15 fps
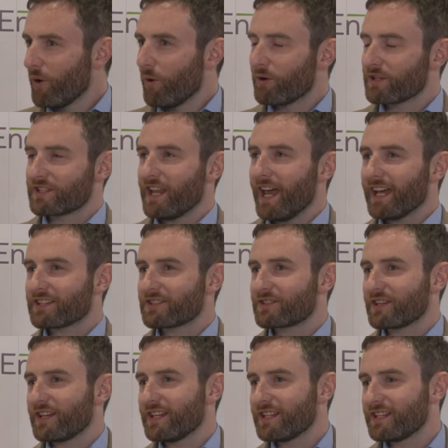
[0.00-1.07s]
What's
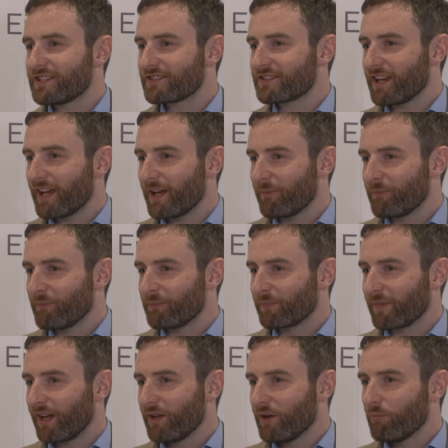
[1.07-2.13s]
next is
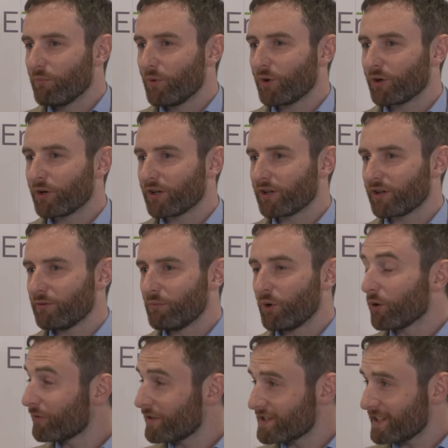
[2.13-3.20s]

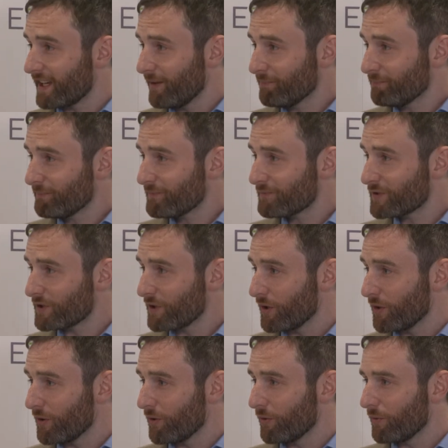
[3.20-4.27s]
more of the same.
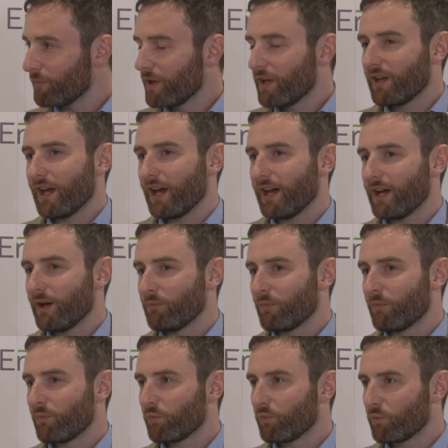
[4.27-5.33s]
So
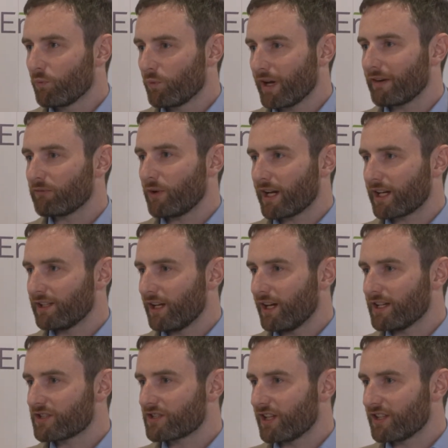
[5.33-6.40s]
we
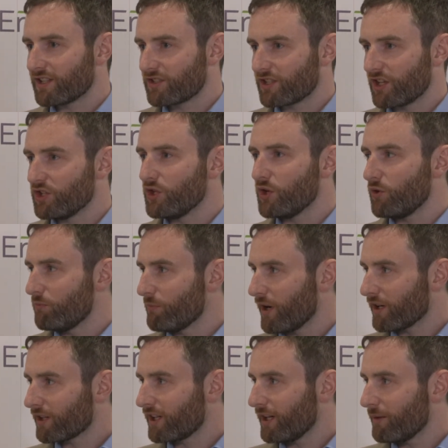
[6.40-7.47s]
recognise that this is a new
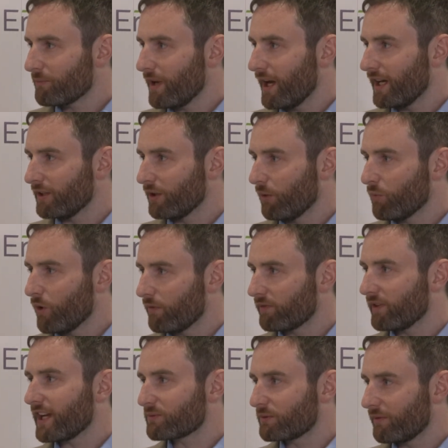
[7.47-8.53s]
market, and what
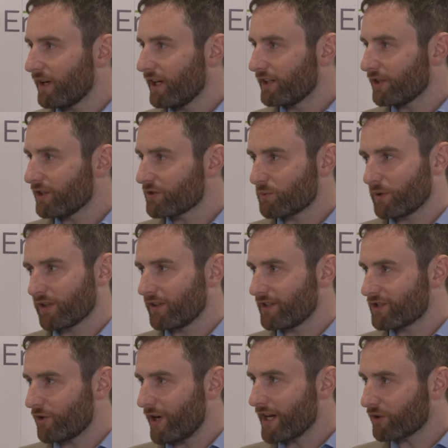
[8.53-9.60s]
flex providers, whether
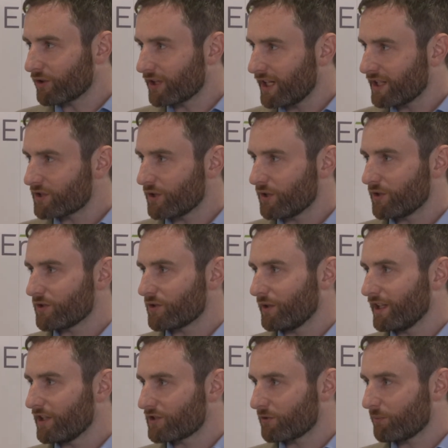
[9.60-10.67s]
these are aggregators or
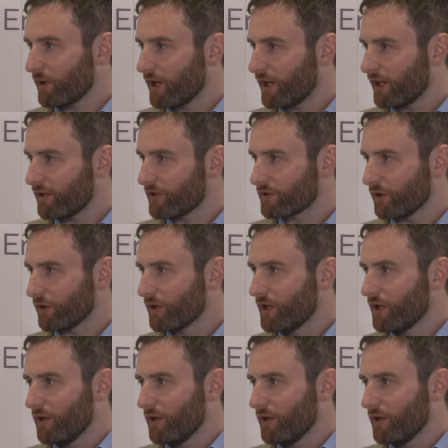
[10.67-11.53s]
any suppliers or